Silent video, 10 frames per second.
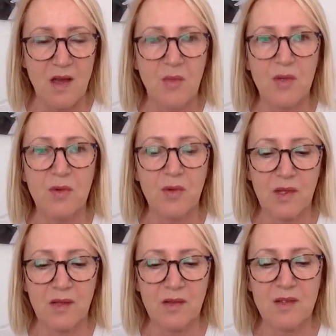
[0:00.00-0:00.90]
But
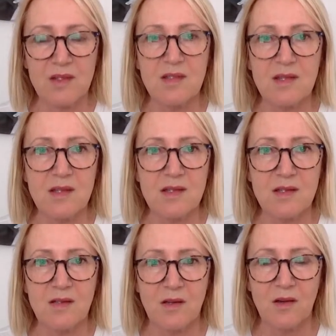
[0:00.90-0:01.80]
in the
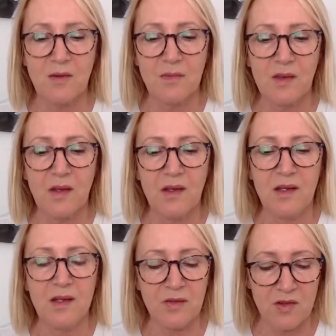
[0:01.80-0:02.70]
season now,
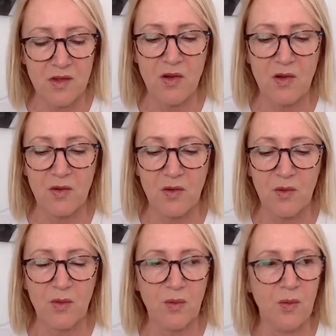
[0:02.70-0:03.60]
even though
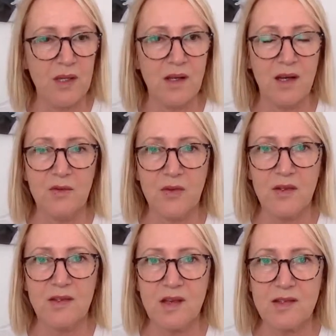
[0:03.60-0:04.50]
we had
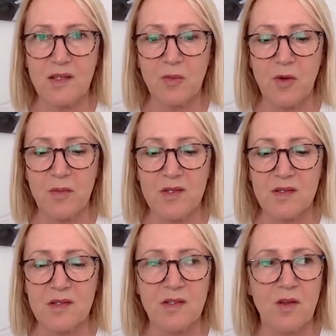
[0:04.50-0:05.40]
fantastic
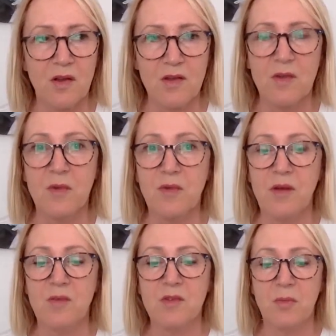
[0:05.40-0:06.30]
promises, a lot of them have
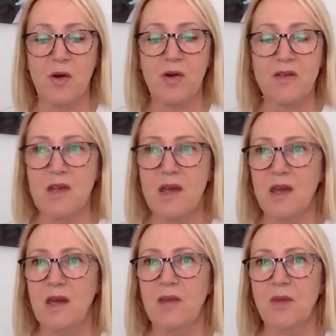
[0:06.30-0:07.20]
come to pass
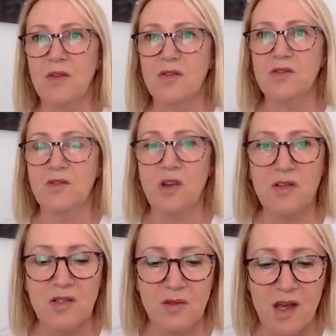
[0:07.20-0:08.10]
about going
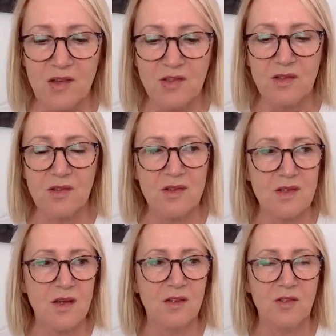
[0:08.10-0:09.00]
to
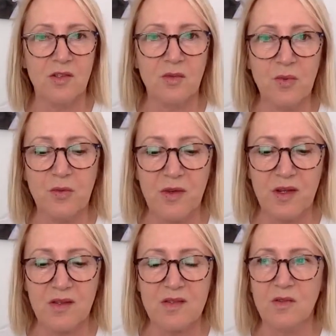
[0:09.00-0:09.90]
nations, doing
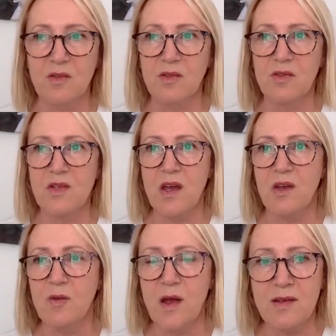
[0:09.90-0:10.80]
prophetic schools,
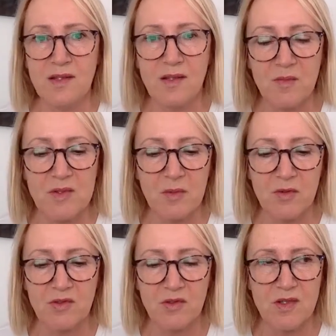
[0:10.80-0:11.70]
raising up
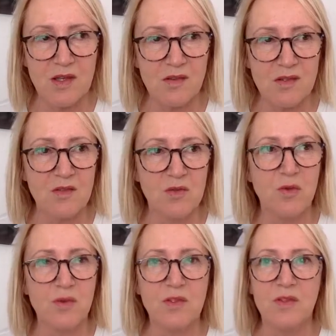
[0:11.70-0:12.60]
spiritual sons and
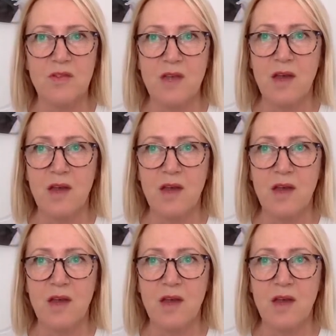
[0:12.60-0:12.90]
daughters,